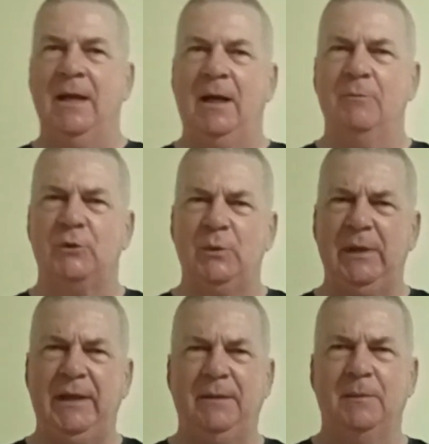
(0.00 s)
and I was
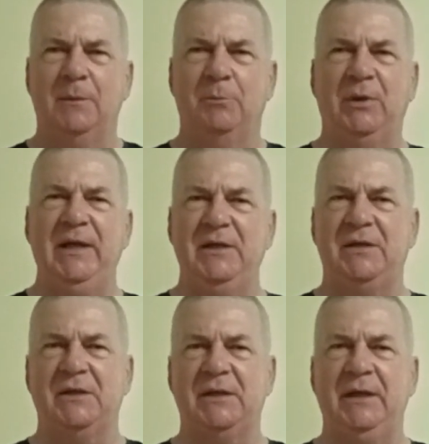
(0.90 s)
really
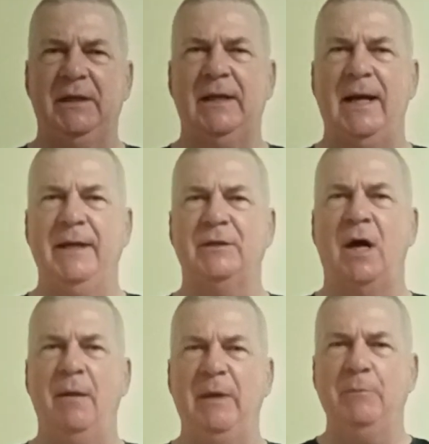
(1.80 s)
pleased to see a guy,
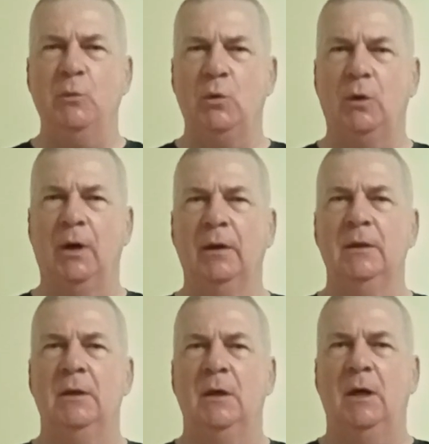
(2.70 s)
Tommy
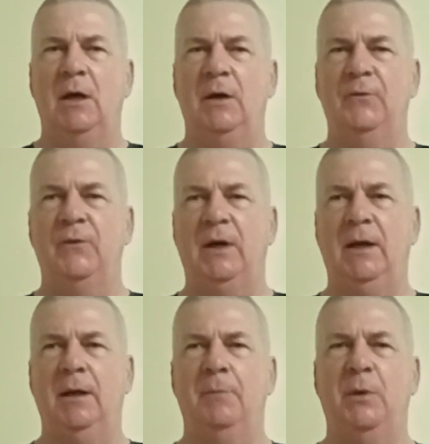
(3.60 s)
Moore of
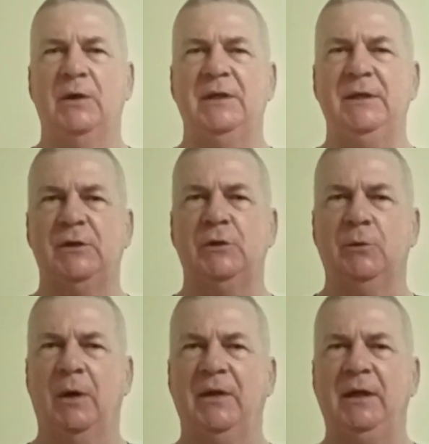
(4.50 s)

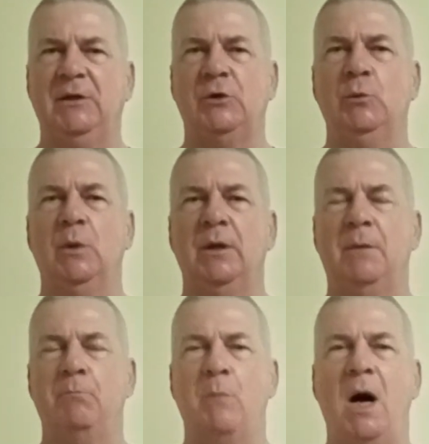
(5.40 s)
Bartitsu, or I think he's doing
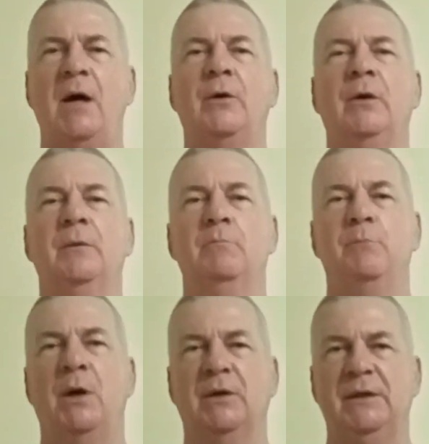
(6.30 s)
a modern
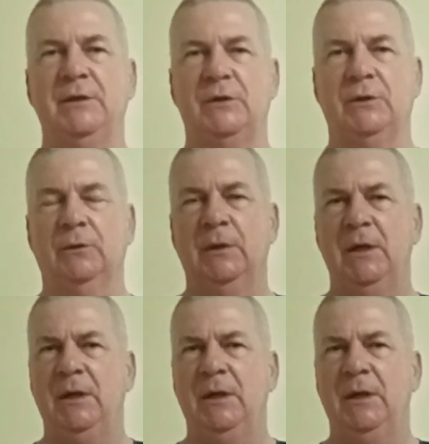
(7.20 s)
Bartitsu.